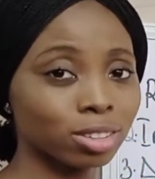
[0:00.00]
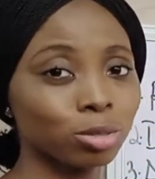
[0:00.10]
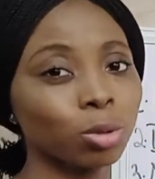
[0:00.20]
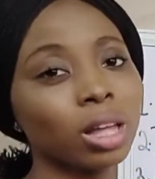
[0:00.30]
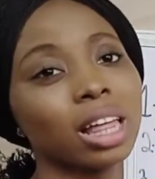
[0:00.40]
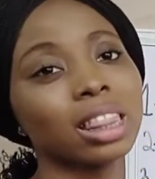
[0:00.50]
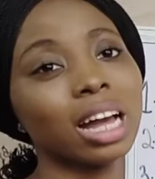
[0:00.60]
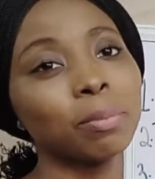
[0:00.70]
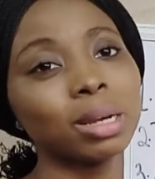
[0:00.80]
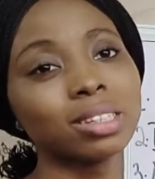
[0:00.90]
So
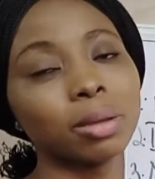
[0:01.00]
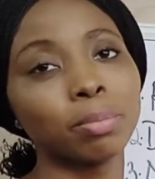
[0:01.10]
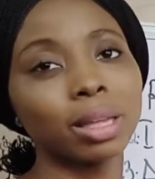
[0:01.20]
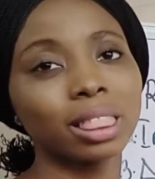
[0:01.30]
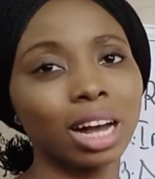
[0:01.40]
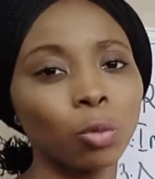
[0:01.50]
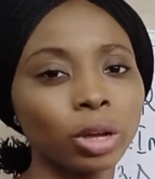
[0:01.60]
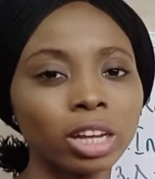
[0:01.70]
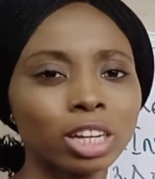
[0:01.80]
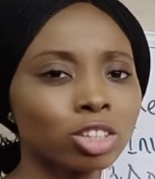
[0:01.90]
that makes a better way.